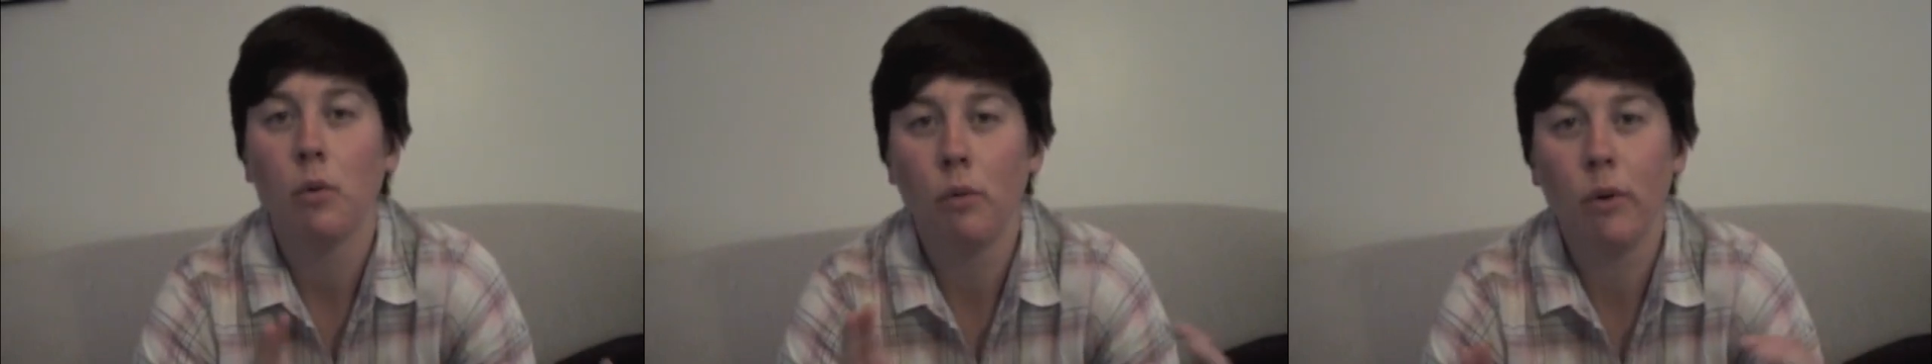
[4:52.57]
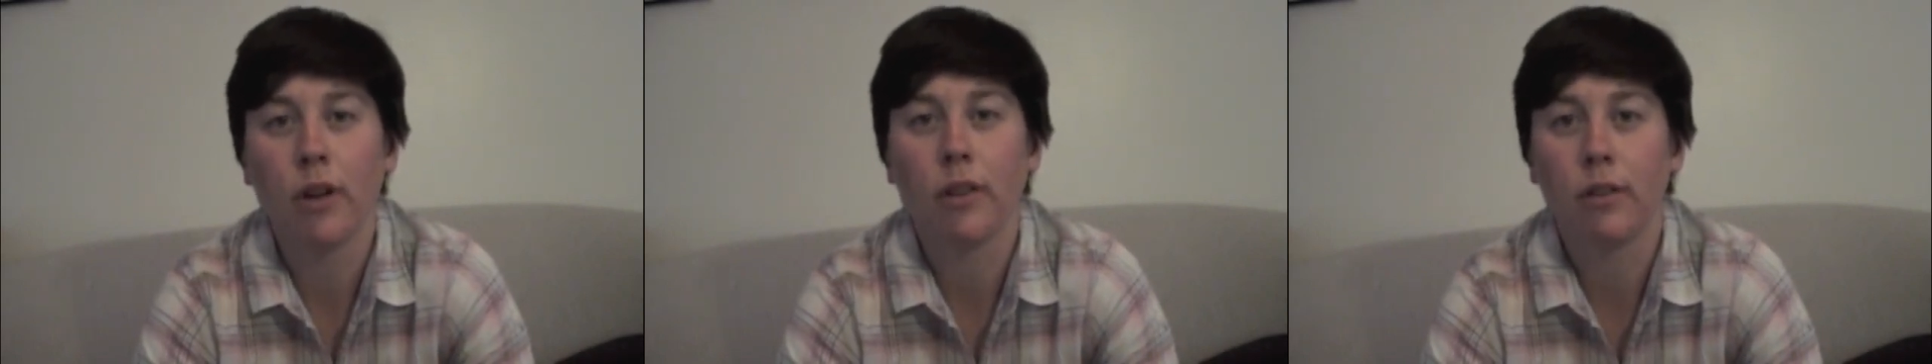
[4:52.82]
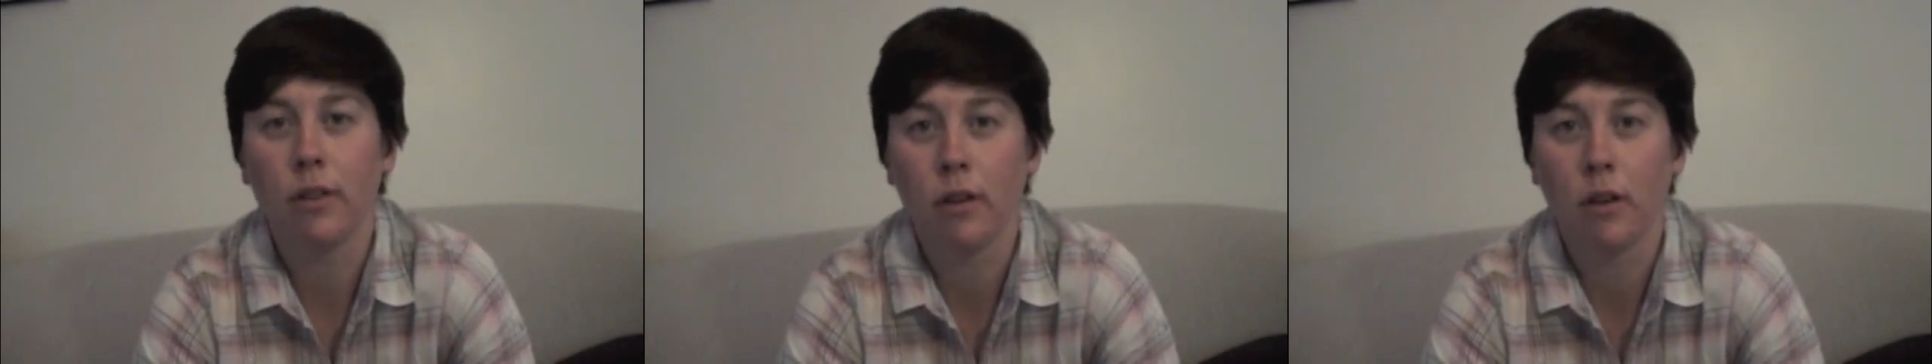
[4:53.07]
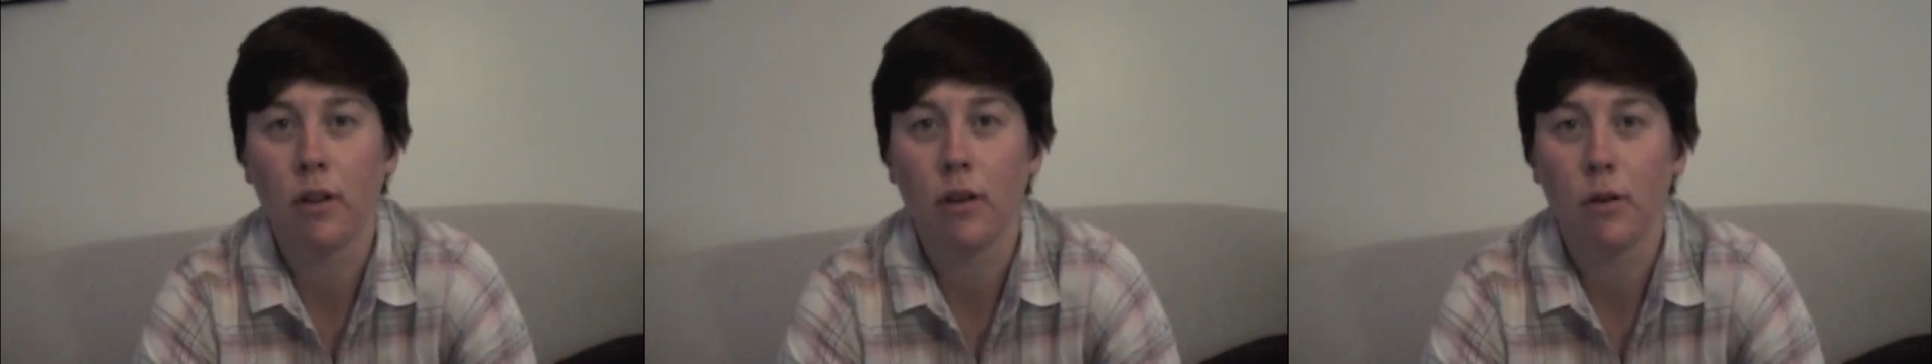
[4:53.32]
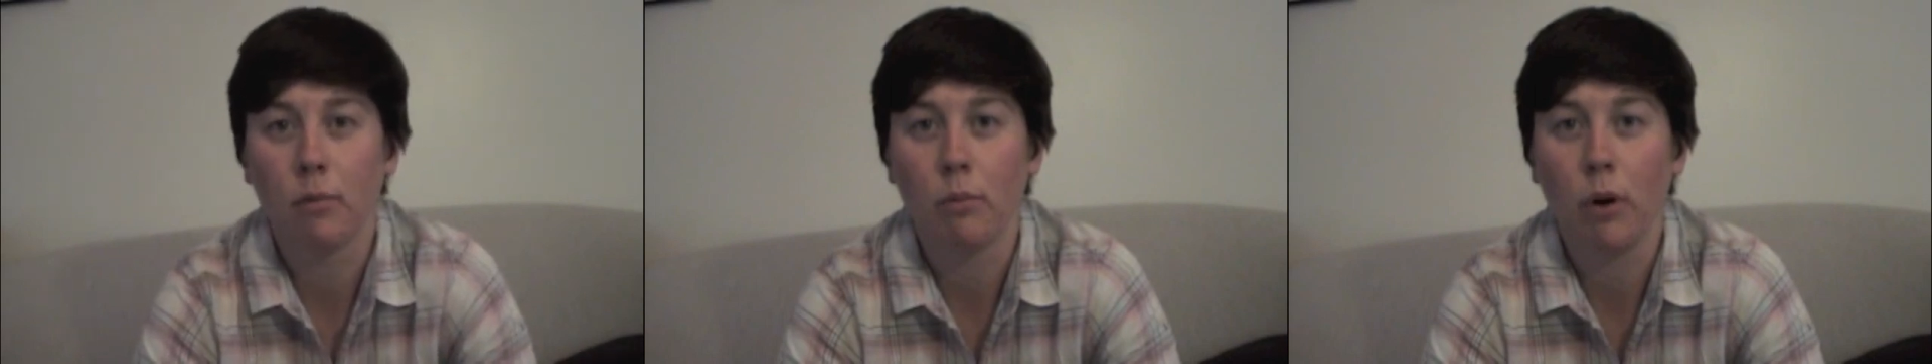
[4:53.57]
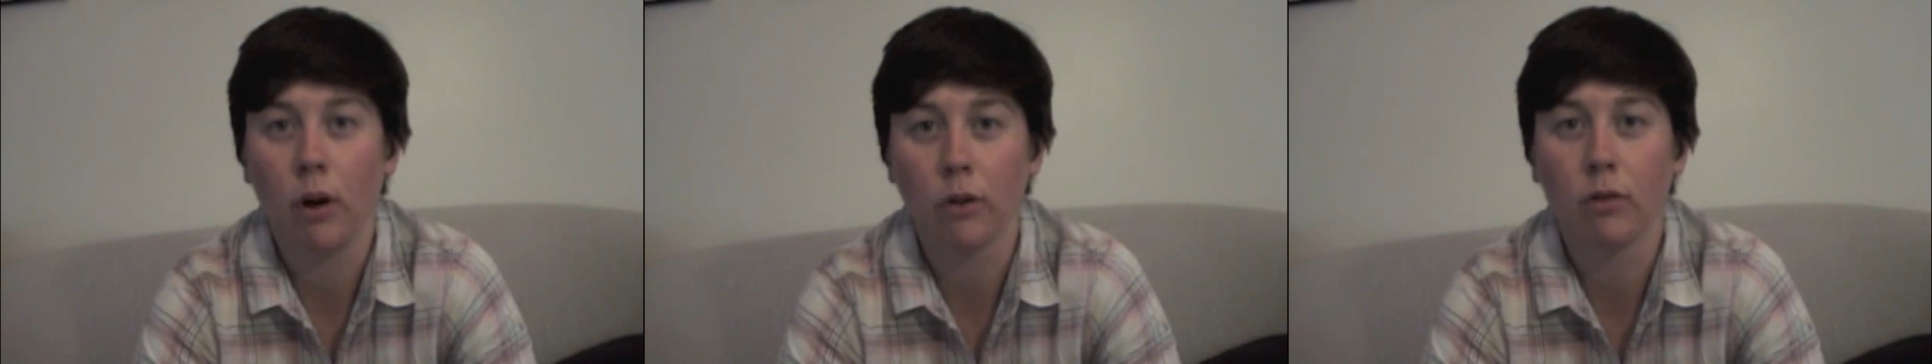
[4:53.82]
with the
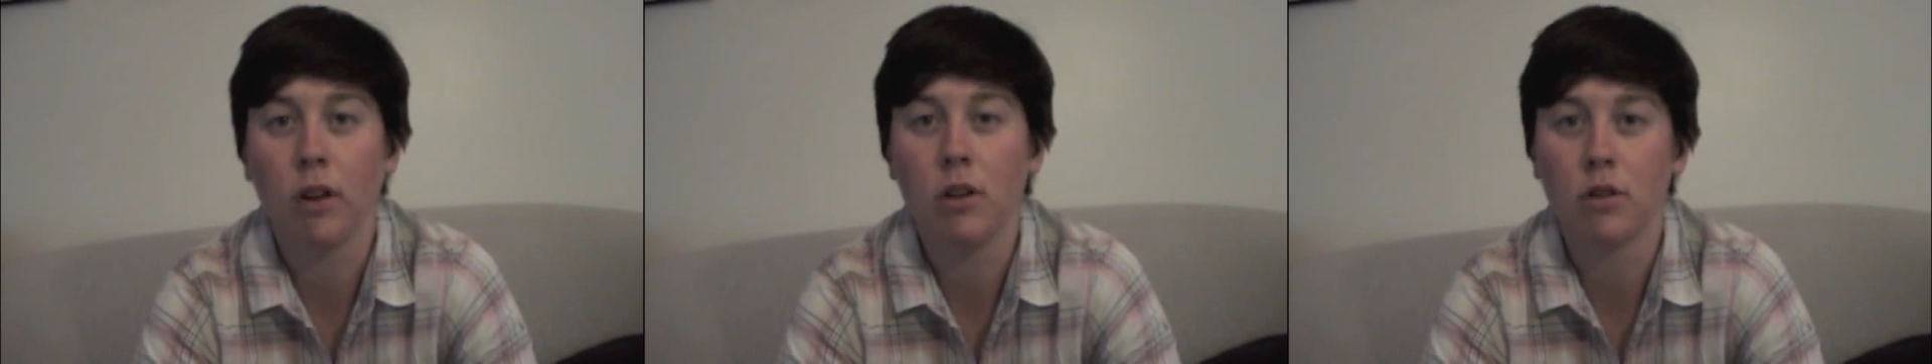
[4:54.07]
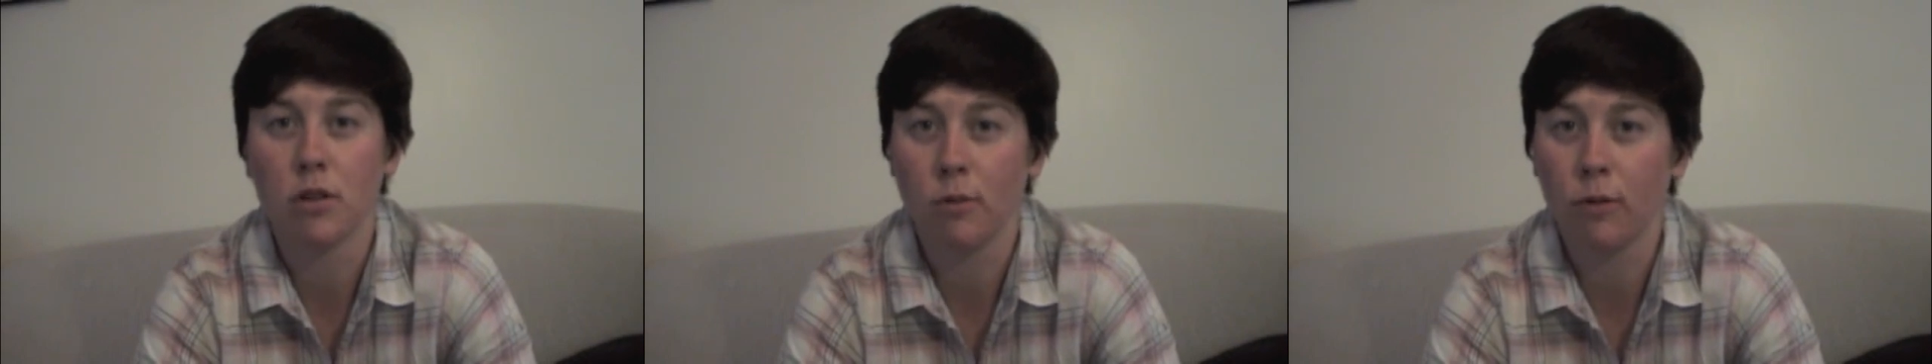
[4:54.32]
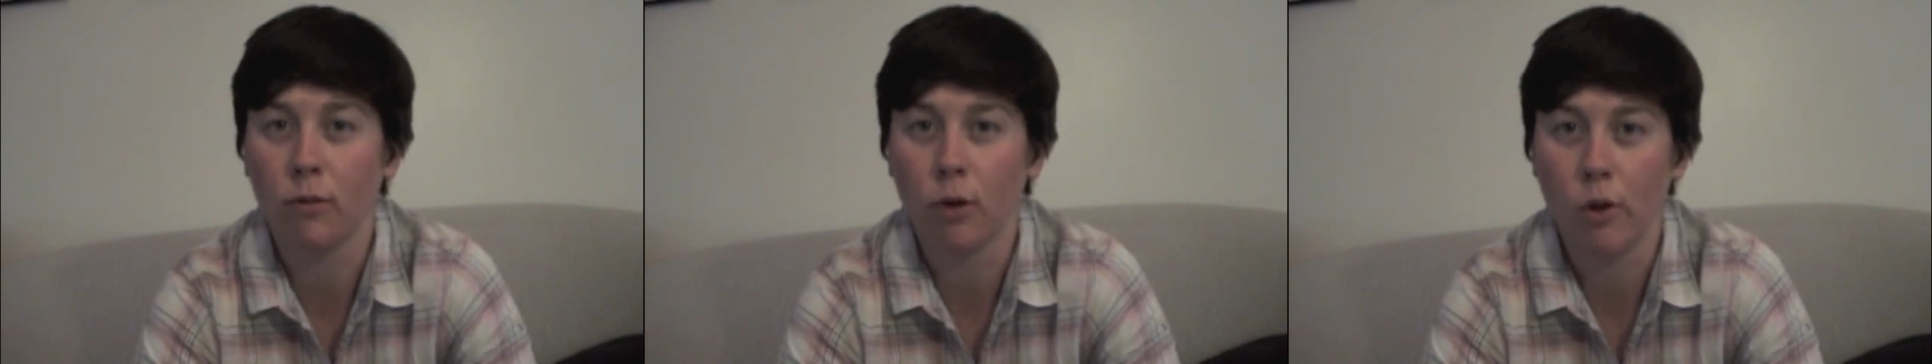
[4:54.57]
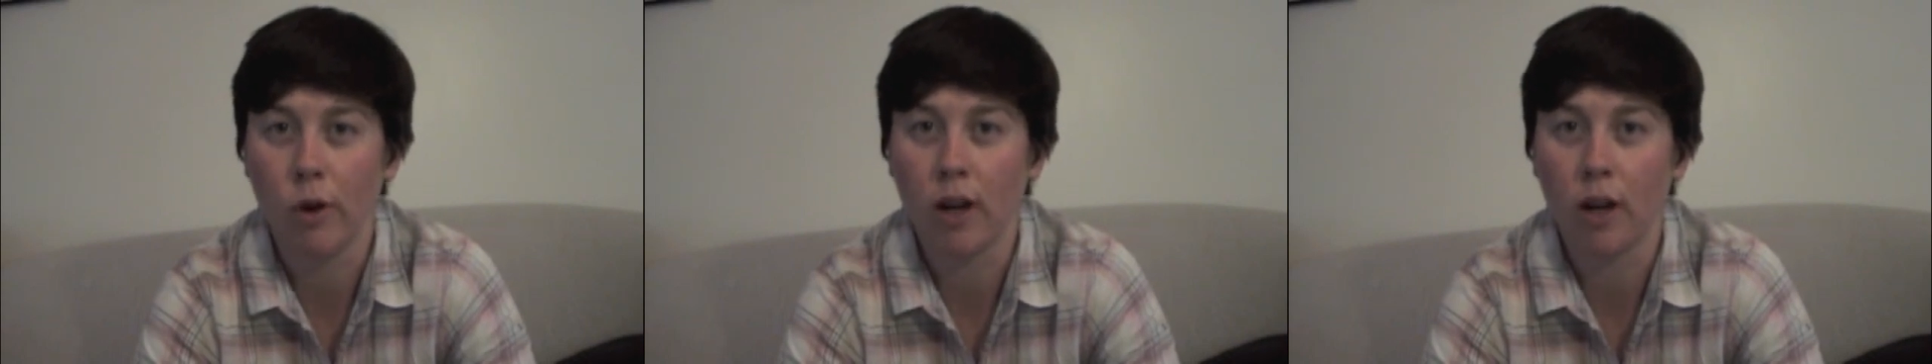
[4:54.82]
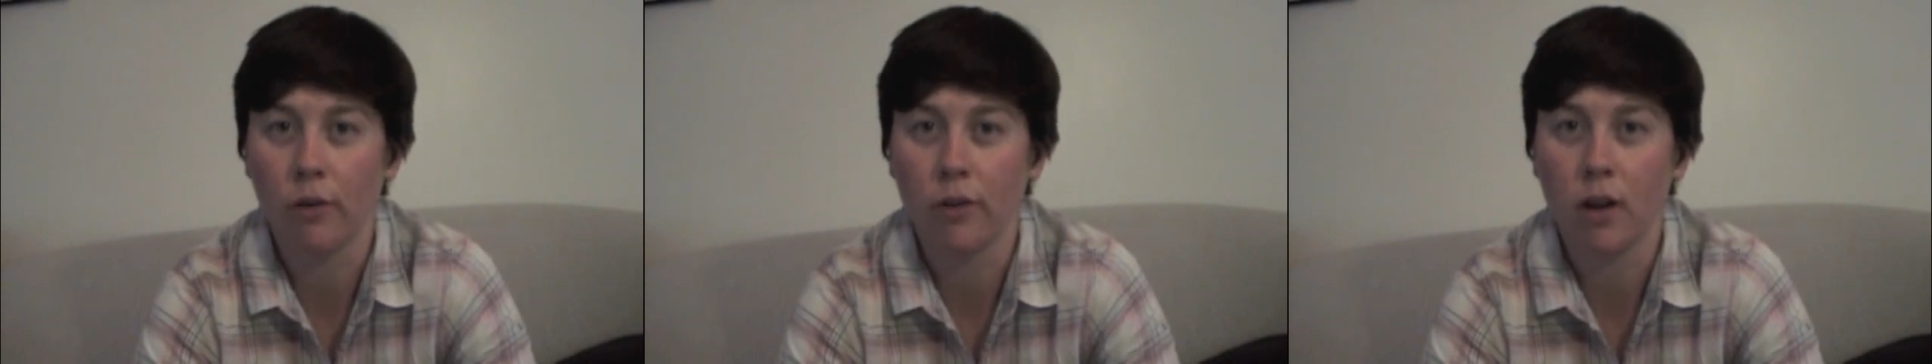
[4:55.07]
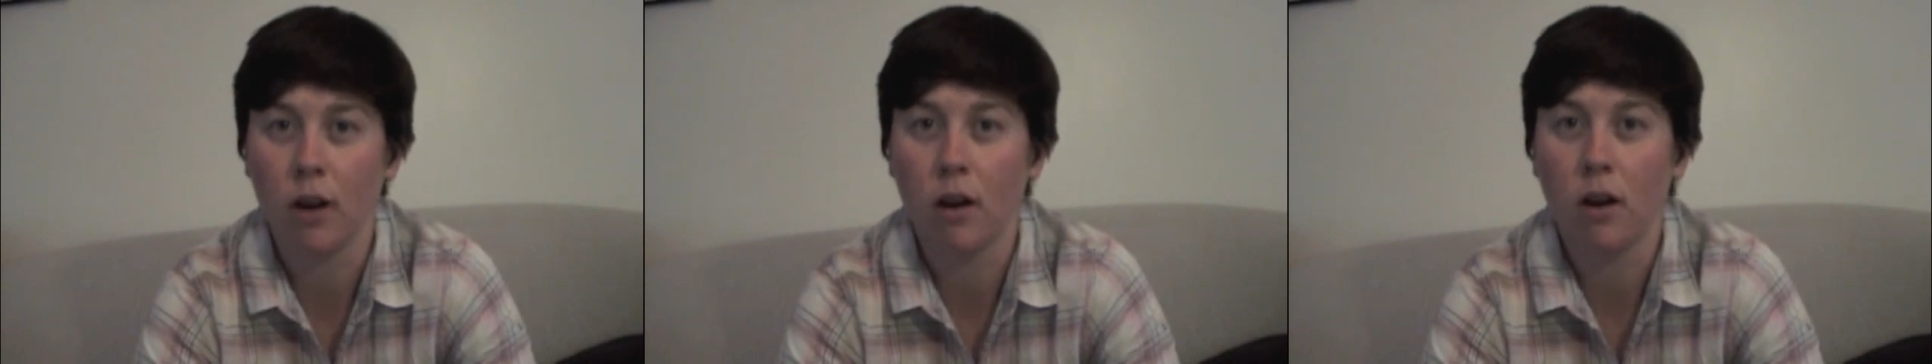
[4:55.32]
park rangers before you head out
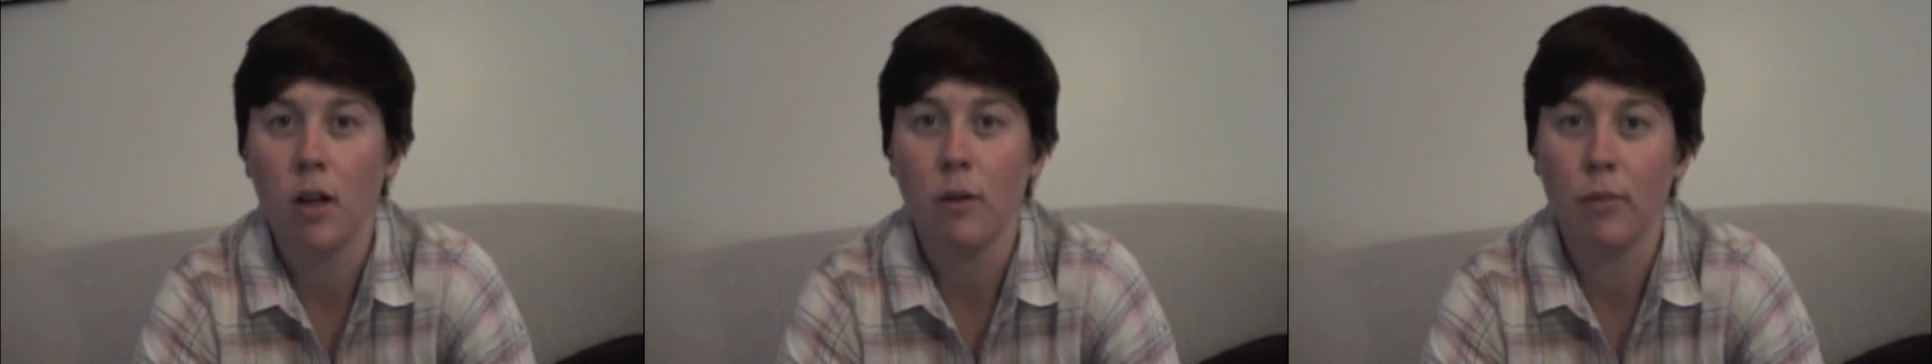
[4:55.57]
there.